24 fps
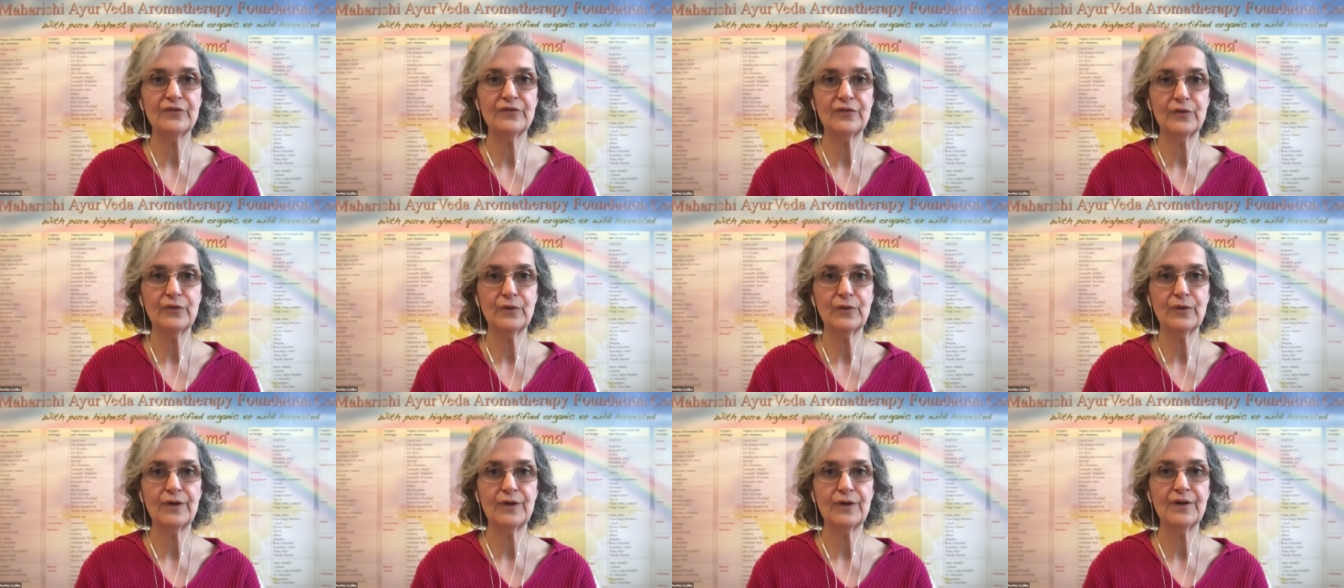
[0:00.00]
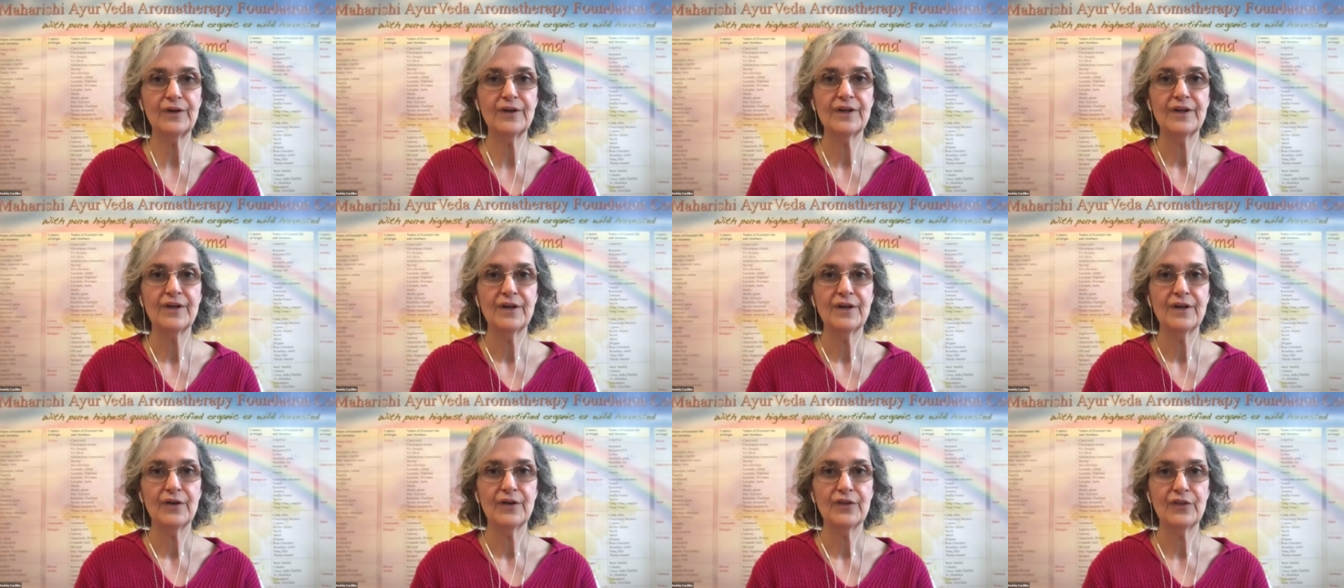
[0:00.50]
for
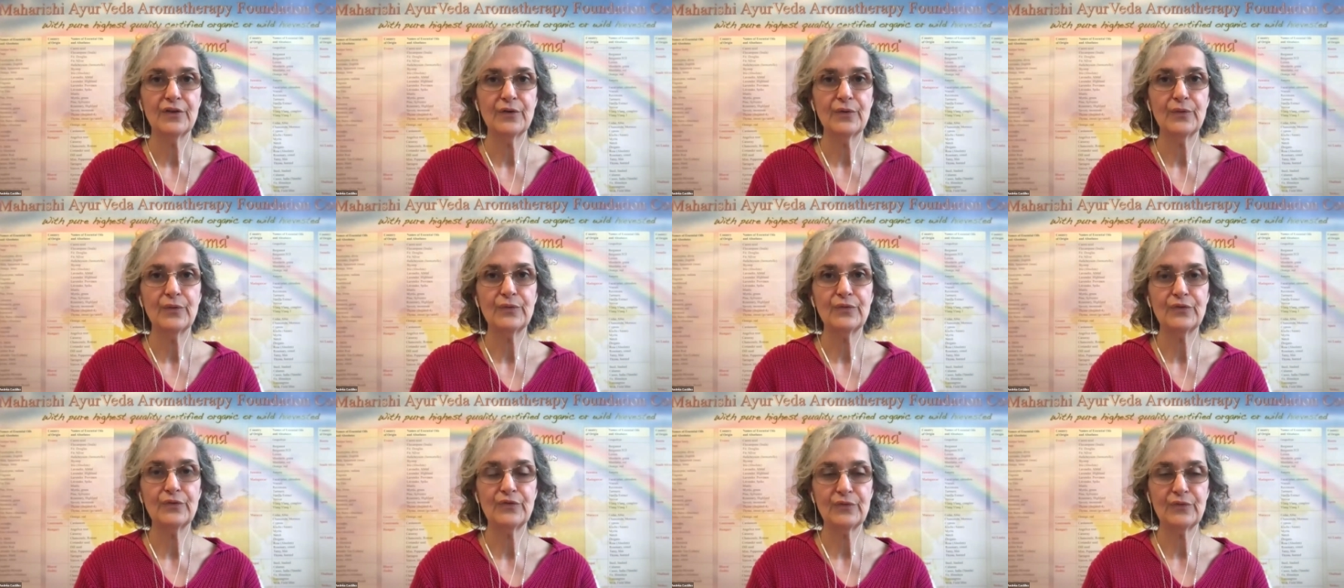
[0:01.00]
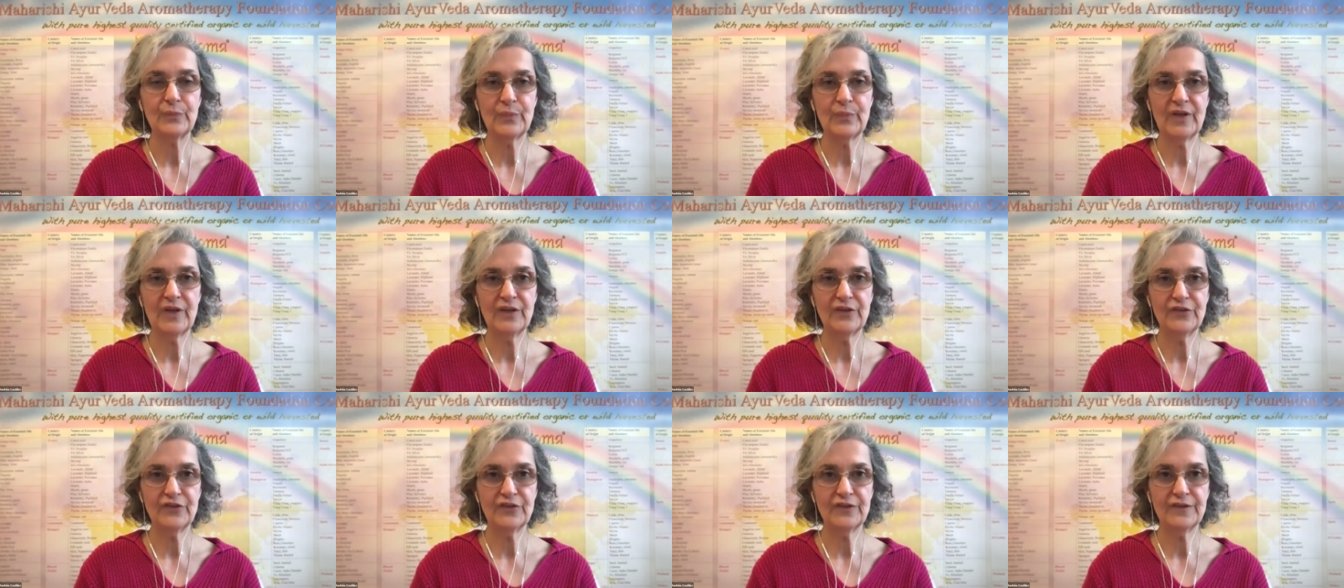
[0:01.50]
those
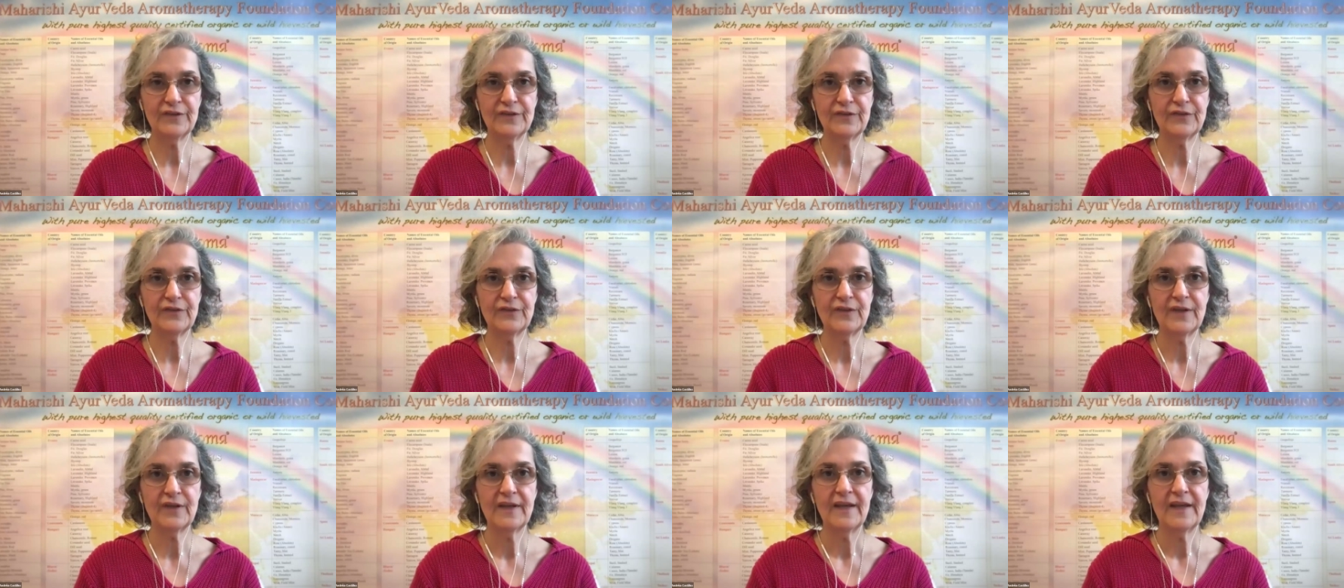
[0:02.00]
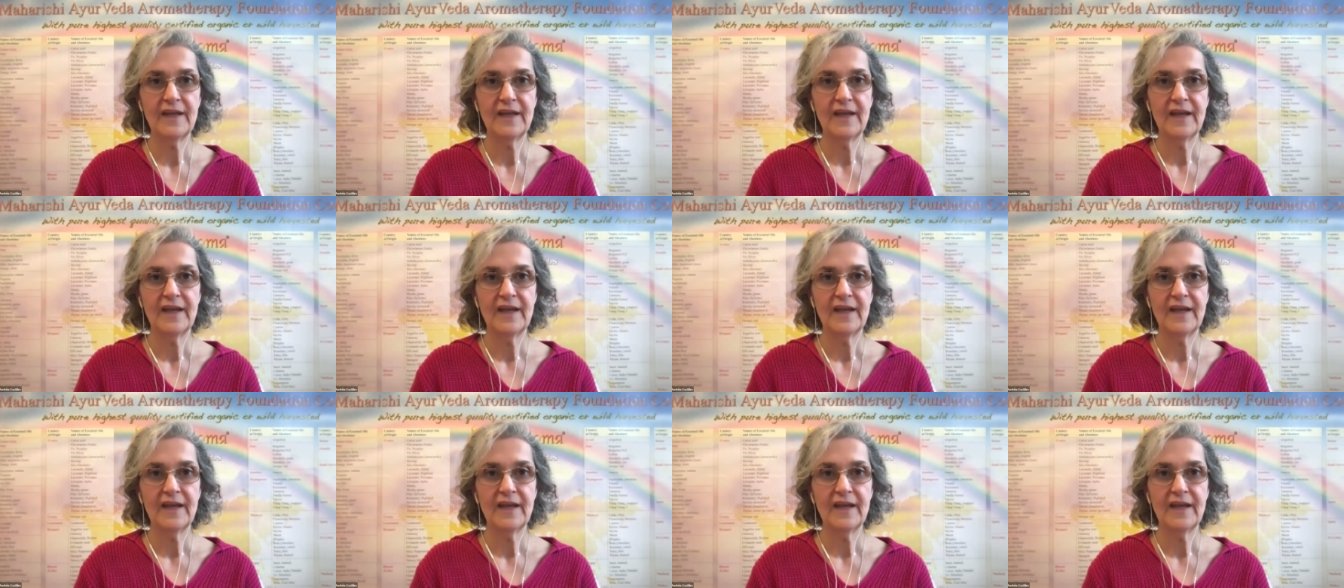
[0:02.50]
patients.